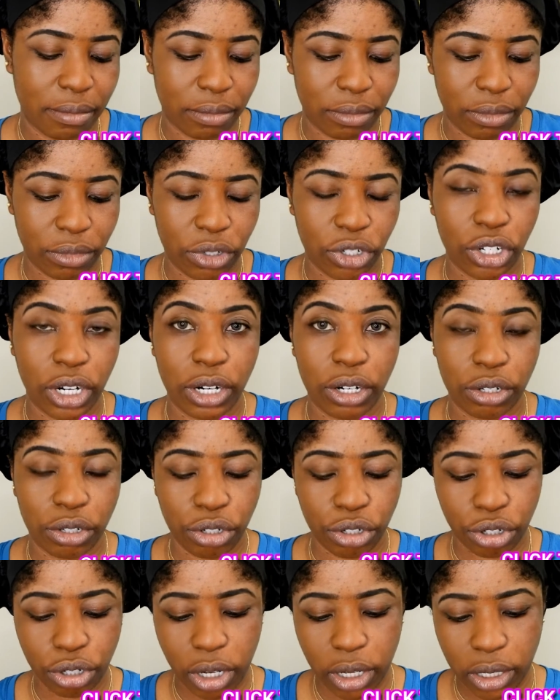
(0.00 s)
I'm trying to
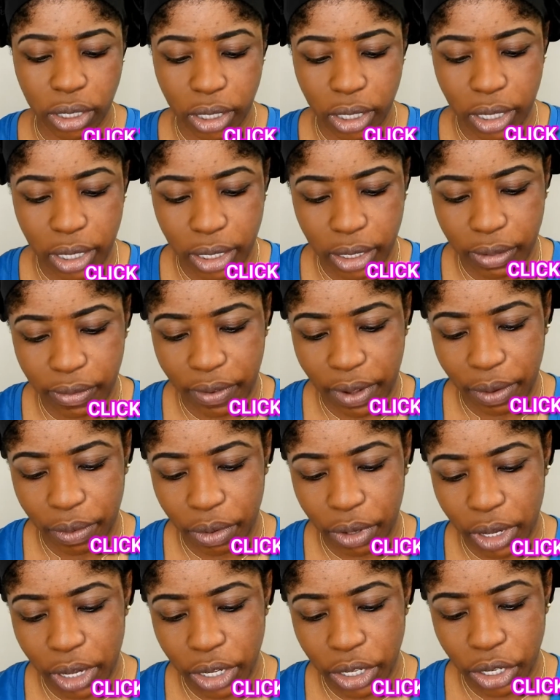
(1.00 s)
trust this
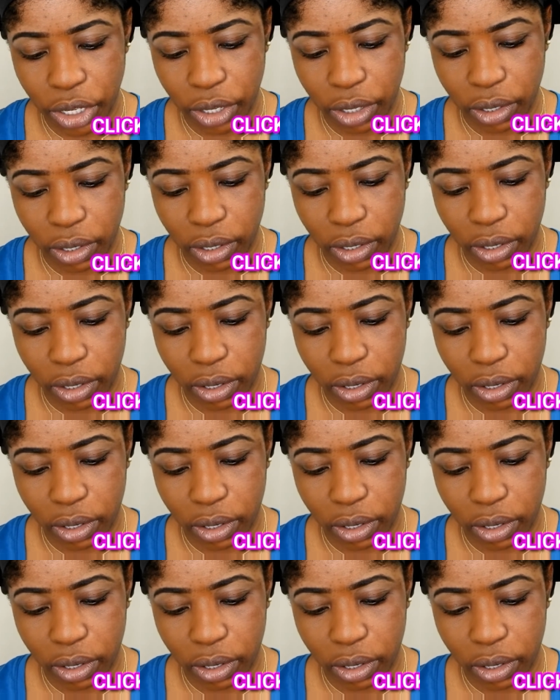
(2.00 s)
foundation.